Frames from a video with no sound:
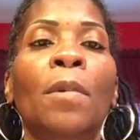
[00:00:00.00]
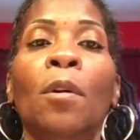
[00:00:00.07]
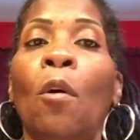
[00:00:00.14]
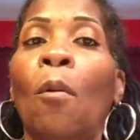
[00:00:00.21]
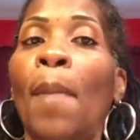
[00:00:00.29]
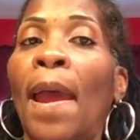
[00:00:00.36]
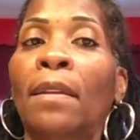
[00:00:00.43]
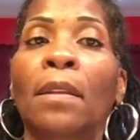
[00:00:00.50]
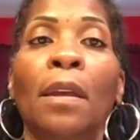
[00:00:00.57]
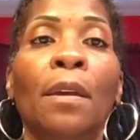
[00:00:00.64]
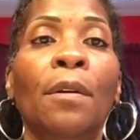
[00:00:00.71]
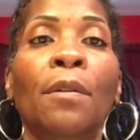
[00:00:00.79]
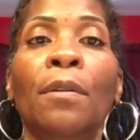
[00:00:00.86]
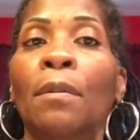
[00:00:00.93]
Go back
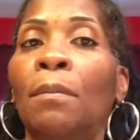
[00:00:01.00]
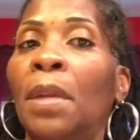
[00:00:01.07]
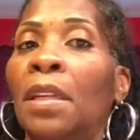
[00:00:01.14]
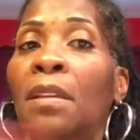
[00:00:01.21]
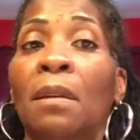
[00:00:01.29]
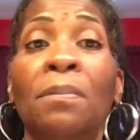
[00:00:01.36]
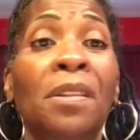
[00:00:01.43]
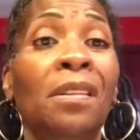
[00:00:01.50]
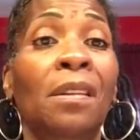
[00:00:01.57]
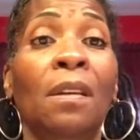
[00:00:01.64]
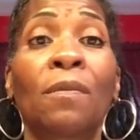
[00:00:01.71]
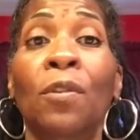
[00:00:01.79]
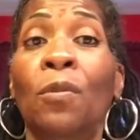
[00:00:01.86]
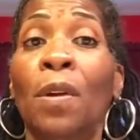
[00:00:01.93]
there, mix up the
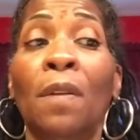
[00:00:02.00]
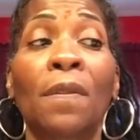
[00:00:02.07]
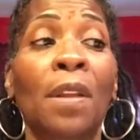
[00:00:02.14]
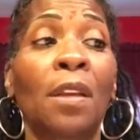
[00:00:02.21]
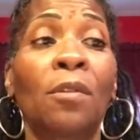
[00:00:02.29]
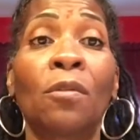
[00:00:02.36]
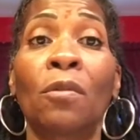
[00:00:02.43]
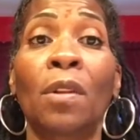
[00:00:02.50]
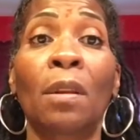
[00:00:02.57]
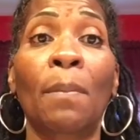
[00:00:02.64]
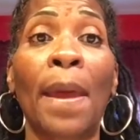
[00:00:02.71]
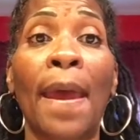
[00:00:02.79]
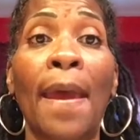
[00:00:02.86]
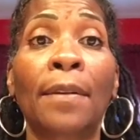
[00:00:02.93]
stuff, do whatever they do in the
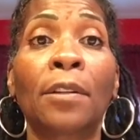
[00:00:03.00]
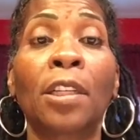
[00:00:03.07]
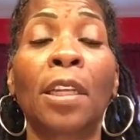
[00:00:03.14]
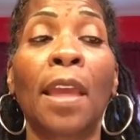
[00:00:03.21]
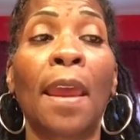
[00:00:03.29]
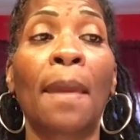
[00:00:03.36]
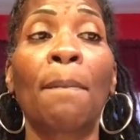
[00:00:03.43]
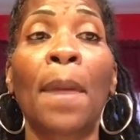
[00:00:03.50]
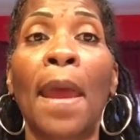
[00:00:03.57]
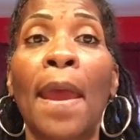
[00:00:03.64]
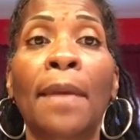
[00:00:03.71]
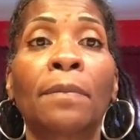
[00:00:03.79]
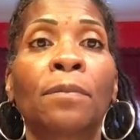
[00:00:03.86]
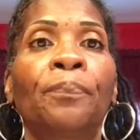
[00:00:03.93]
bag. She came
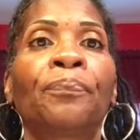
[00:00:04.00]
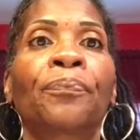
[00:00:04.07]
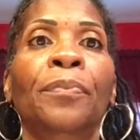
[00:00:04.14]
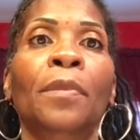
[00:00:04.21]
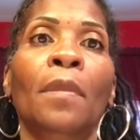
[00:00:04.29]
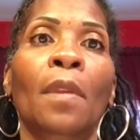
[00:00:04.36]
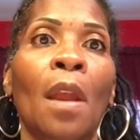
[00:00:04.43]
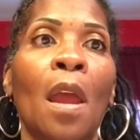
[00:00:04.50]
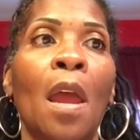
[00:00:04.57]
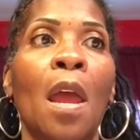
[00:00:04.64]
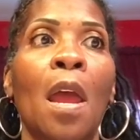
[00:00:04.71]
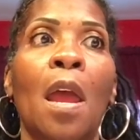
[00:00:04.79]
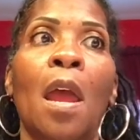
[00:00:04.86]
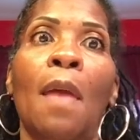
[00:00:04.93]
back
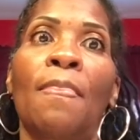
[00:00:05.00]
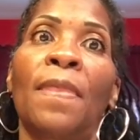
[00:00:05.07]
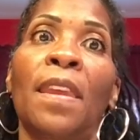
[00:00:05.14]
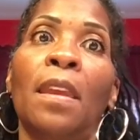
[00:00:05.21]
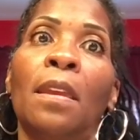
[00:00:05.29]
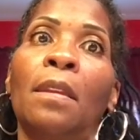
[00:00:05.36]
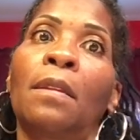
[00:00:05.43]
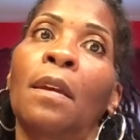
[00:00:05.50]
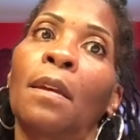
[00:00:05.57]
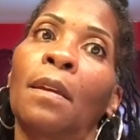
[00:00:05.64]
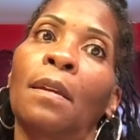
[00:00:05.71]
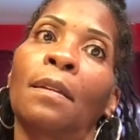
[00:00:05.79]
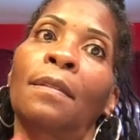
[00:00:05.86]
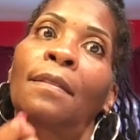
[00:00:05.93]
and then
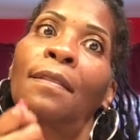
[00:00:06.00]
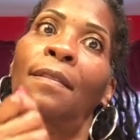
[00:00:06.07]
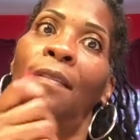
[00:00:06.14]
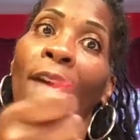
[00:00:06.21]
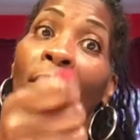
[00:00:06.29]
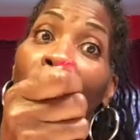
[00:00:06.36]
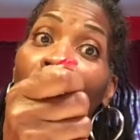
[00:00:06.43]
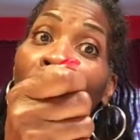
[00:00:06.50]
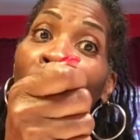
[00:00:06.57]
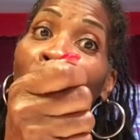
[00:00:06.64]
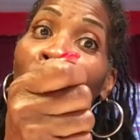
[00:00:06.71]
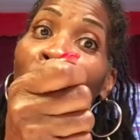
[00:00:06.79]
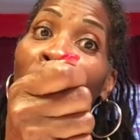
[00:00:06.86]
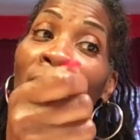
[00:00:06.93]
shoved it in my
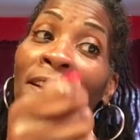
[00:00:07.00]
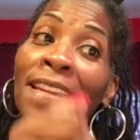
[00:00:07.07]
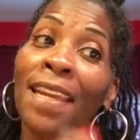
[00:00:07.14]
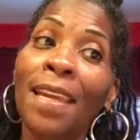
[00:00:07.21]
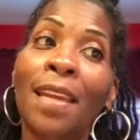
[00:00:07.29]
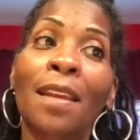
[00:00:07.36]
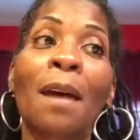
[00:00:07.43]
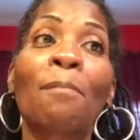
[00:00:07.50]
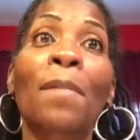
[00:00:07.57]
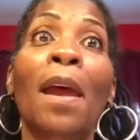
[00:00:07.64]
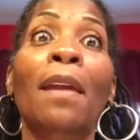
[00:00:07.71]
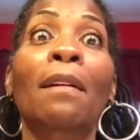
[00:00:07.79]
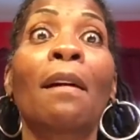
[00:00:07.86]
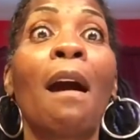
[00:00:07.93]
mouth again. And I'm
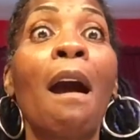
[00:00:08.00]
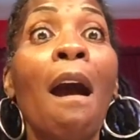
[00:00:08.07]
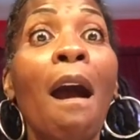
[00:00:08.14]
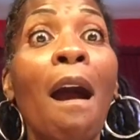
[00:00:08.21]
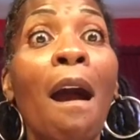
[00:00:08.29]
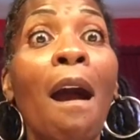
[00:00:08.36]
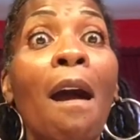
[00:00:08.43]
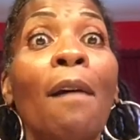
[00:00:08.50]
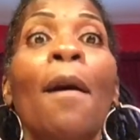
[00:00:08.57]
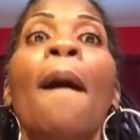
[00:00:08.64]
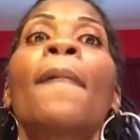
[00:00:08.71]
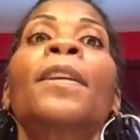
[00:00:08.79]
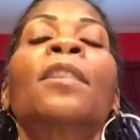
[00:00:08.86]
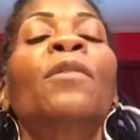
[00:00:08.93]
like, oh,
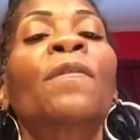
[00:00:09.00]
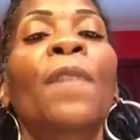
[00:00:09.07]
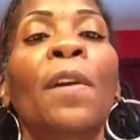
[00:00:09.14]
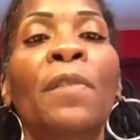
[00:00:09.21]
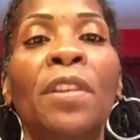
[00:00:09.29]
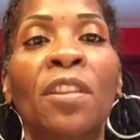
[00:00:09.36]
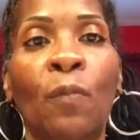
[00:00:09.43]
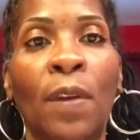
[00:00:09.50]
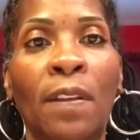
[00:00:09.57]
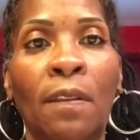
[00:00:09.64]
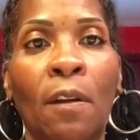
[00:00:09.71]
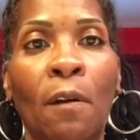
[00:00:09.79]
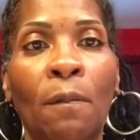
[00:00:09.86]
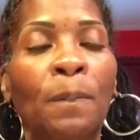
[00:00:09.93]
she was very sweet
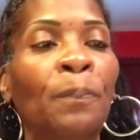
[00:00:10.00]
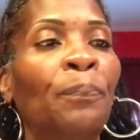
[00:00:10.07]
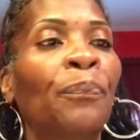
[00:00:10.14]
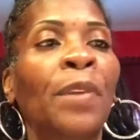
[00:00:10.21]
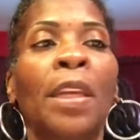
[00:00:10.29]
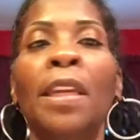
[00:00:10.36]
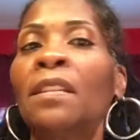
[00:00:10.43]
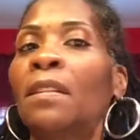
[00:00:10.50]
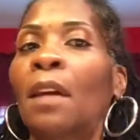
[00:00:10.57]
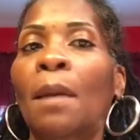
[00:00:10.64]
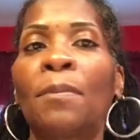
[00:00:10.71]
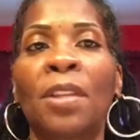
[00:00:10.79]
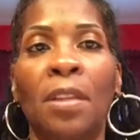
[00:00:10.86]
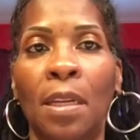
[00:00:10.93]
though. Each
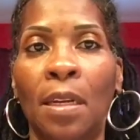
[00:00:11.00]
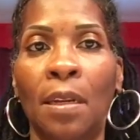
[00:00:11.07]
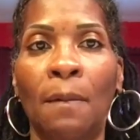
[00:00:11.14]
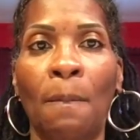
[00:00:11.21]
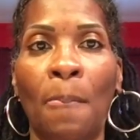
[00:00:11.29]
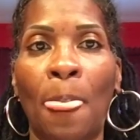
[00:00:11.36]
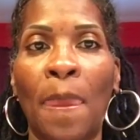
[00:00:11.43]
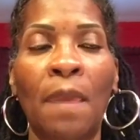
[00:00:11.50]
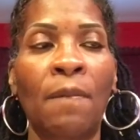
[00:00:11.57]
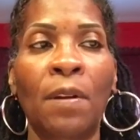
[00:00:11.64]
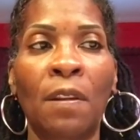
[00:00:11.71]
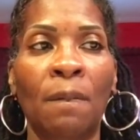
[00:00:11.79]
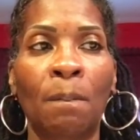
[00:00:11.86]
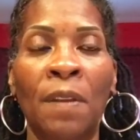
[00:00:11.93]
time she did it,
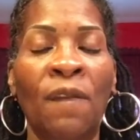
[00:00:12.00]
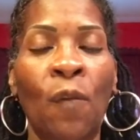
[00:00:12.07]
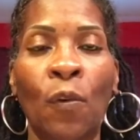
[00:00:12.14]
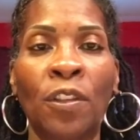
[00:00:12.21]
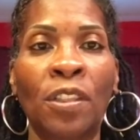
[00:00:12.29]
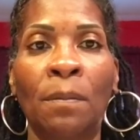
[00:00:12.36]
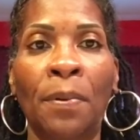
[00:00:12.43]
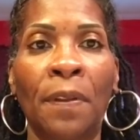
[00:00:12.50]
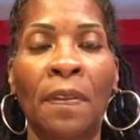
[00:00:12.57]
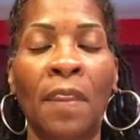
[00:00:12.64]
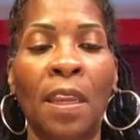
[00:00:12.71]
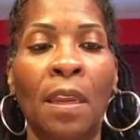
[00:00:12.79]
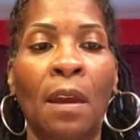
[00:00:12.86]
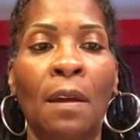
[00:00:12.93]
even before she put
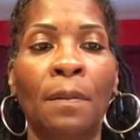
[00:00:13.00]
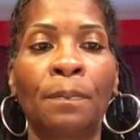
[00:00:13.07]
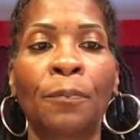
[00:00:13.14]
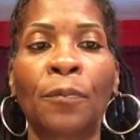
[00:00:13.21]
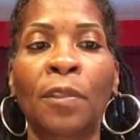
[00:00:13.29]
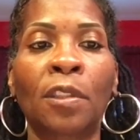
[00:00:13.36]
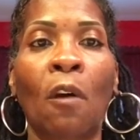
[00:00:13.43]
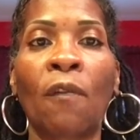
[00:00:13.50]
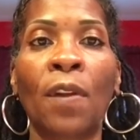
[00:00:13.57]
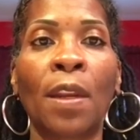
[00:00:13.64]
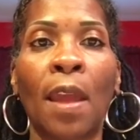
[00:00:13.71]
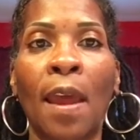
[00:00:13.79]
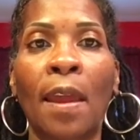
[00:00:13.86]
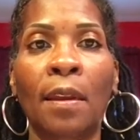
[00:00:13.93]
the soft
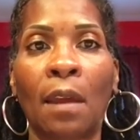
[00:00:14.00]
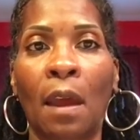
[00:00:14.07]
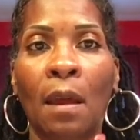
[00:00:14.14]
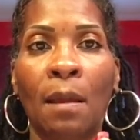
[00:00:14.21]
reline